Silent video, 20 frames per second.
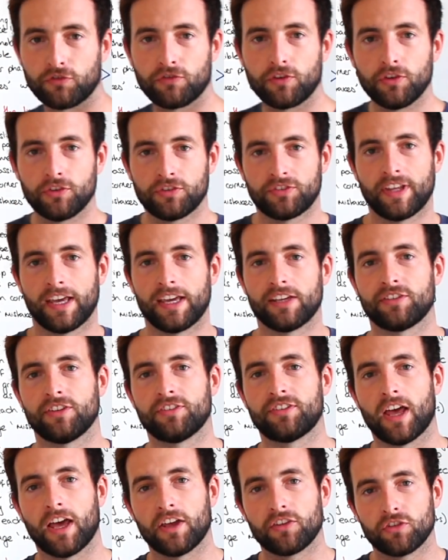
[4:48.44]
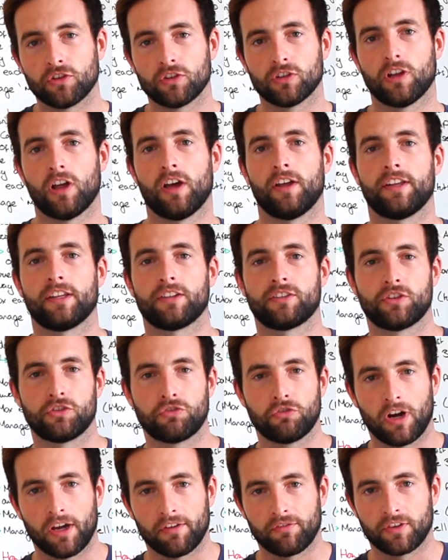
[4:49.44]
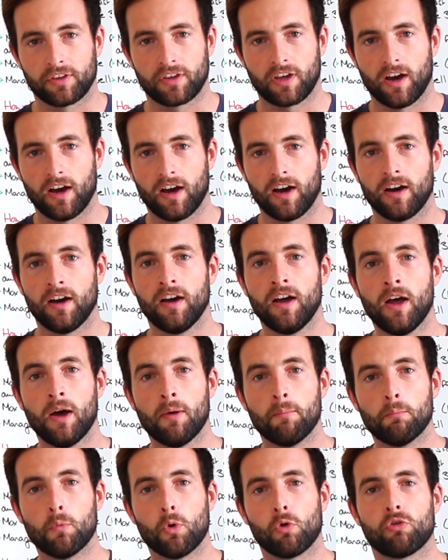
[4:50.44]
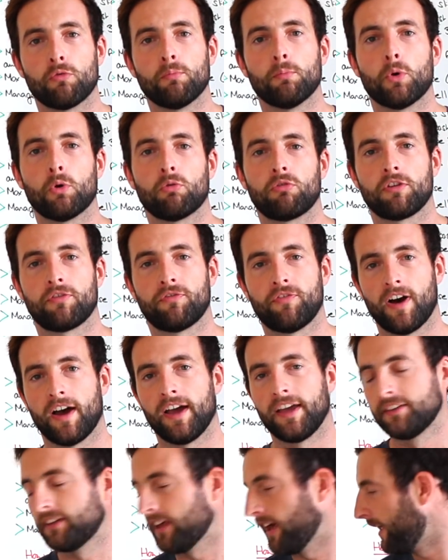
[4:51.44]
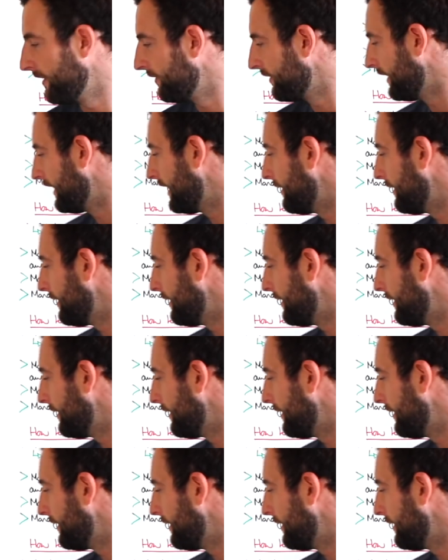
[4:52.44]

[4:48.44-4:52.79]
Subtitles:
a few stages as you're learning to drive the car more and more refined at the